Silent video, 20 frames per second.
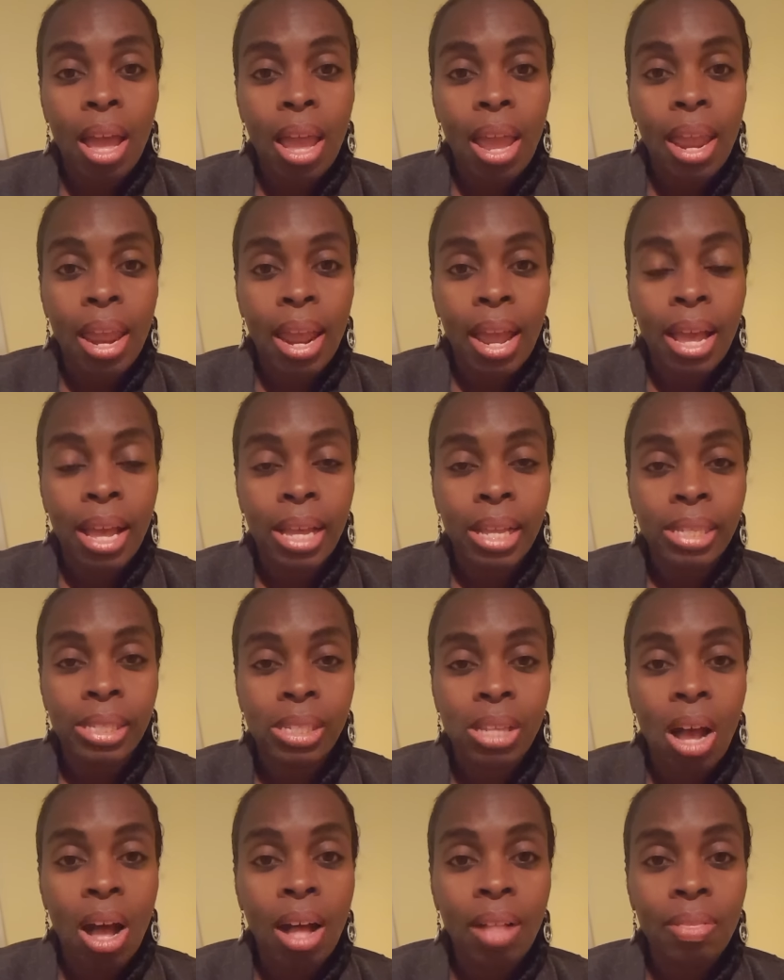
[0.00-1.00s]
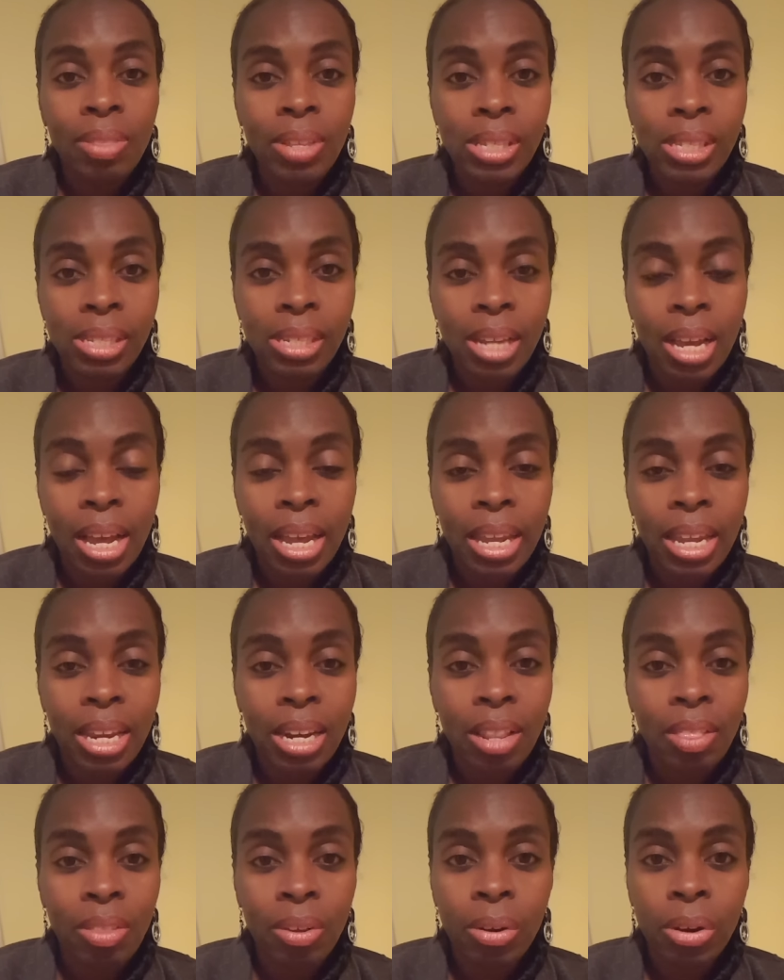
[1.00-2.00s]
And on this
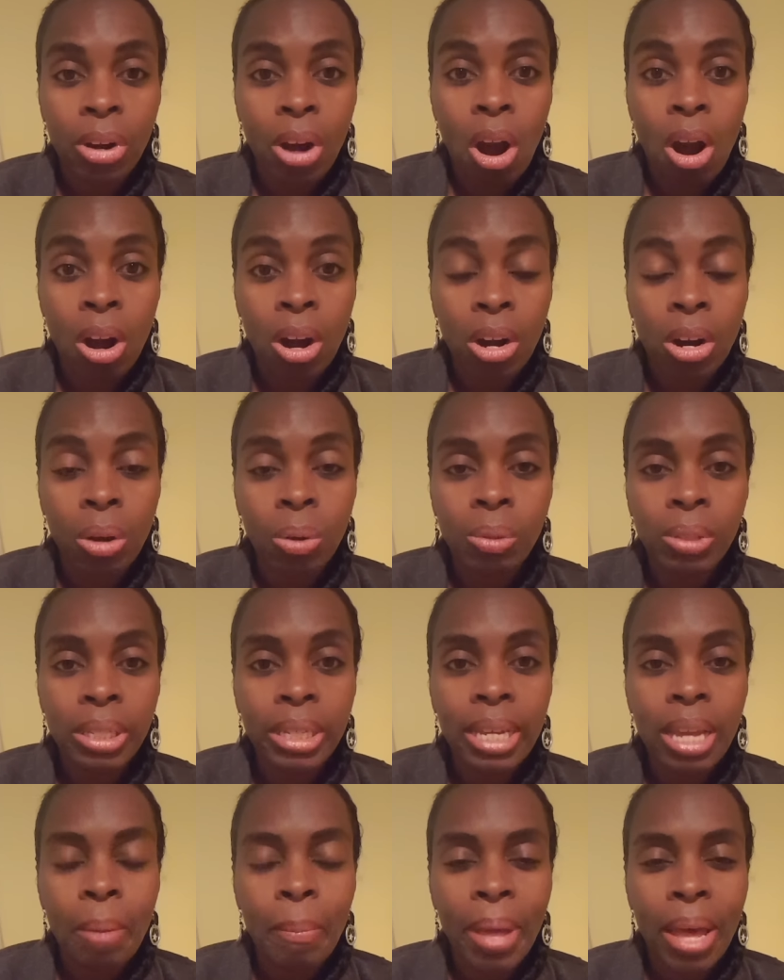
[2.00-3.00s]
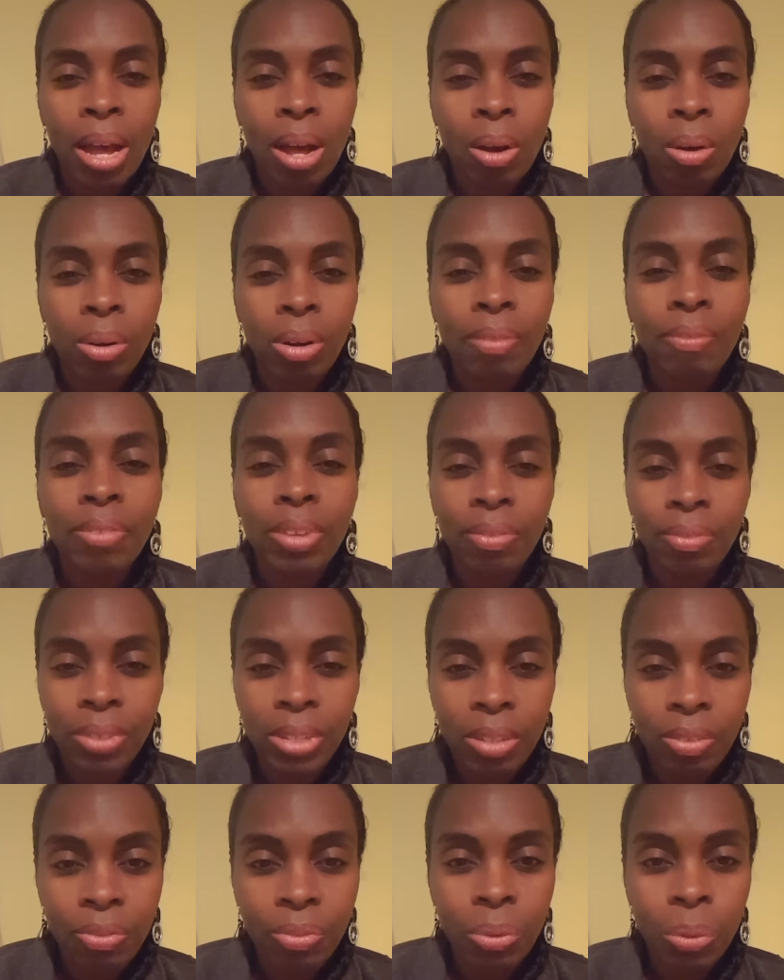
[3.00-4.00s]
diet, there are only about
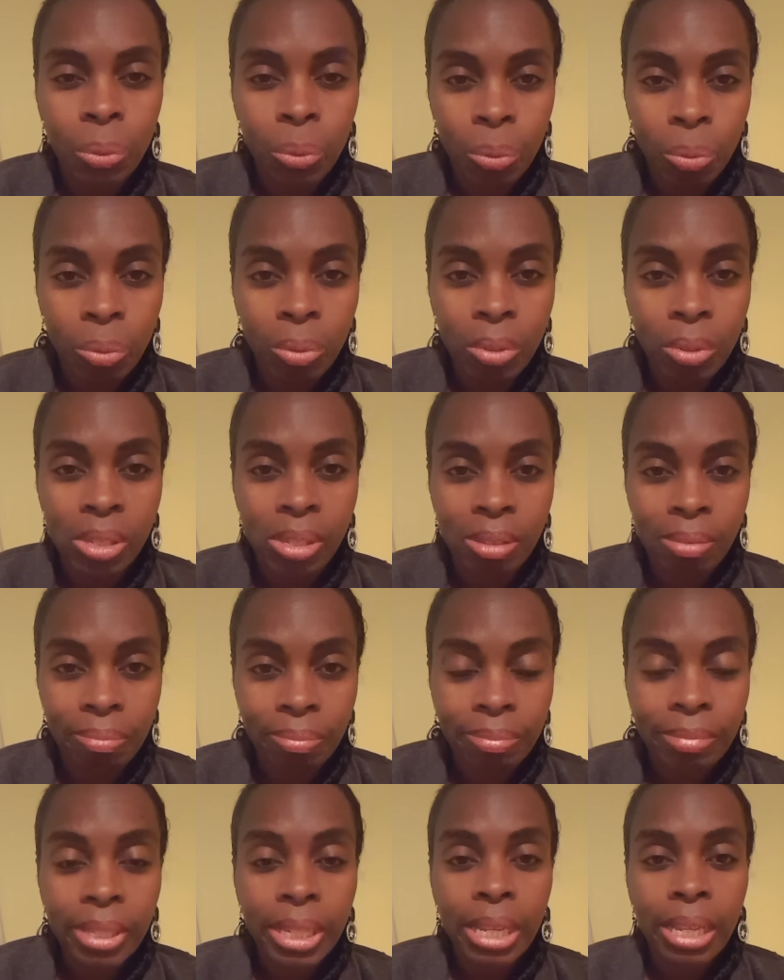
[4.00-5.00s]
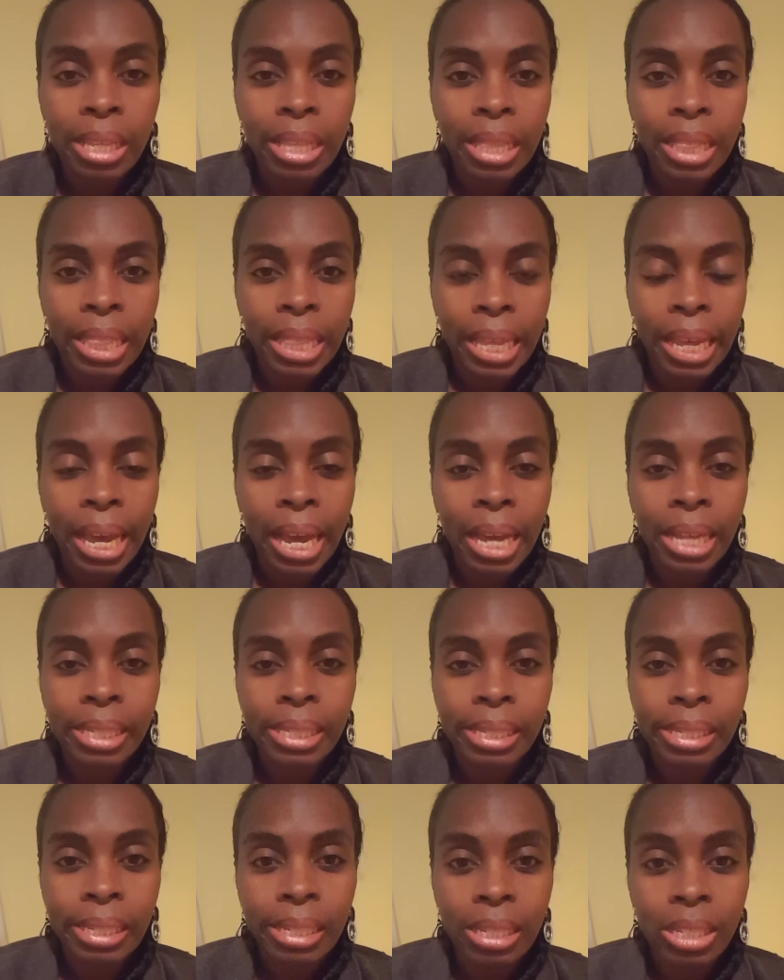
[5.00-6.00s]
50 foods
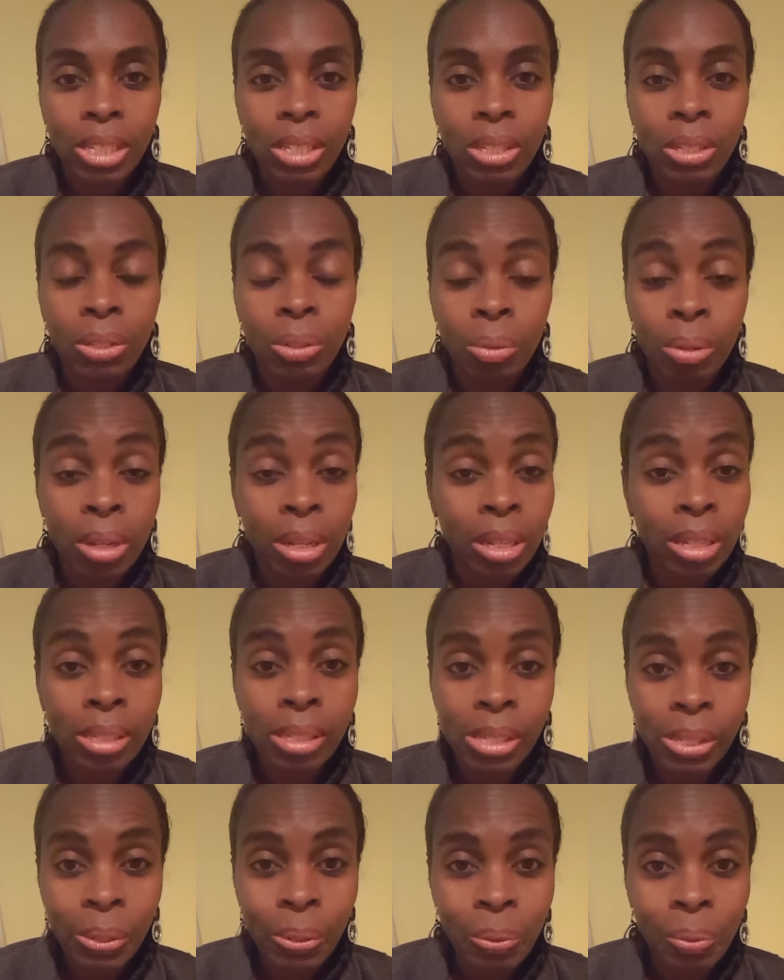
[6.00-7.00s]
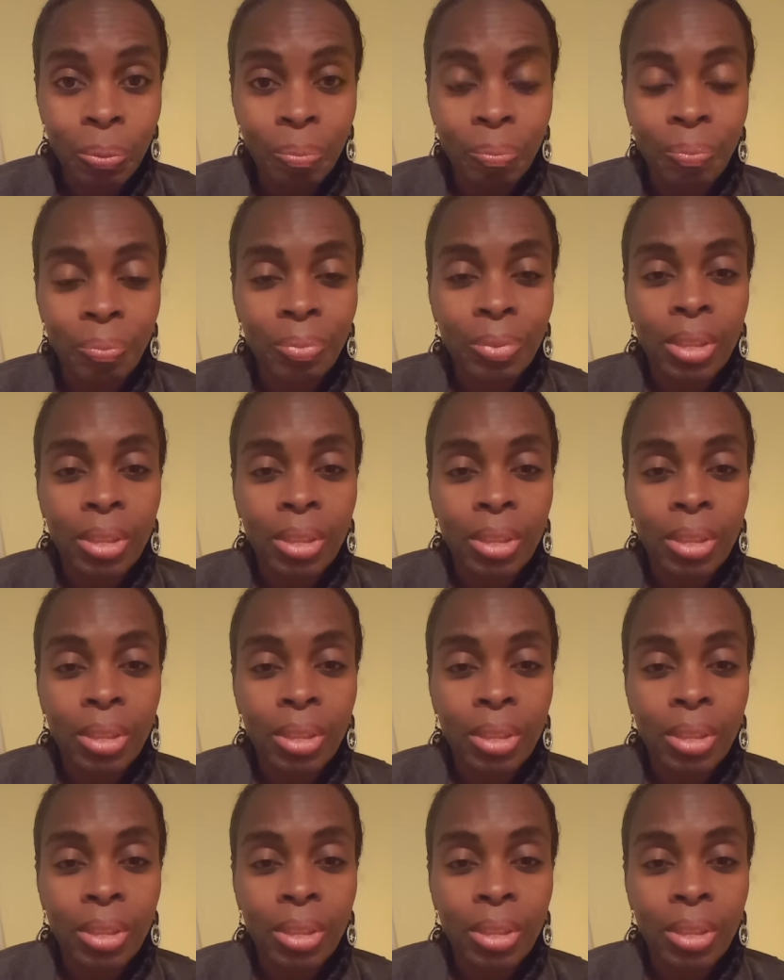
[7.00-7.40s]
that you can consume.